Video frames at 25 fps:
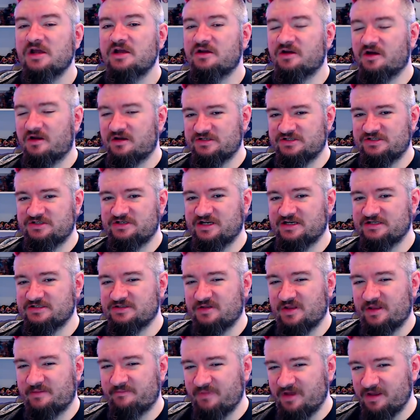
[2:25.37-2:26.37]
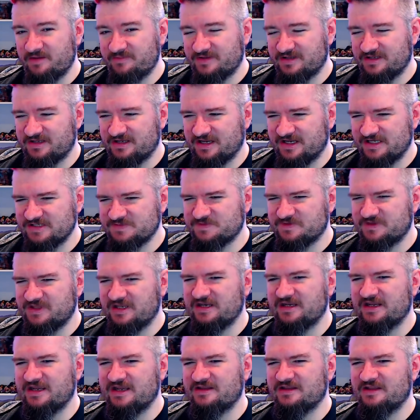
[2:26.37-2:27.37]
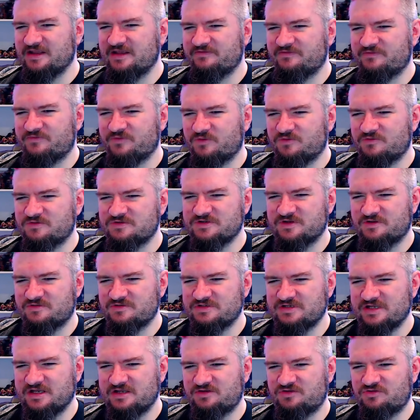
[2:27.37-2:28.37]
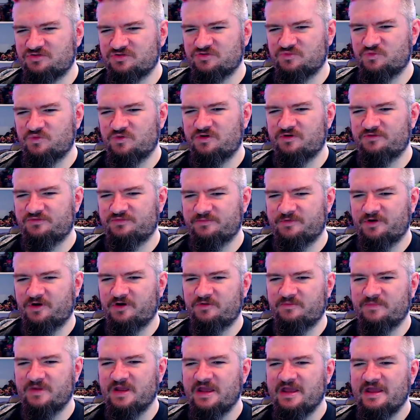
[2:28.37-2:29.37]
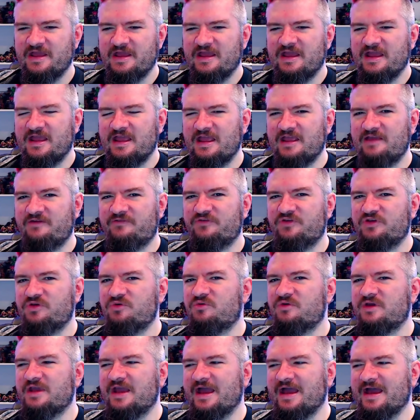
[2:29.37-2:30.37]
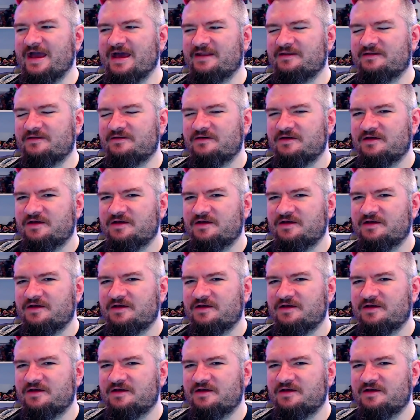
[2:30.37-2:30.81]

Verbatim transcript: Kind of suggests that that might be the case, but then again, they've also said you should work from home if you can.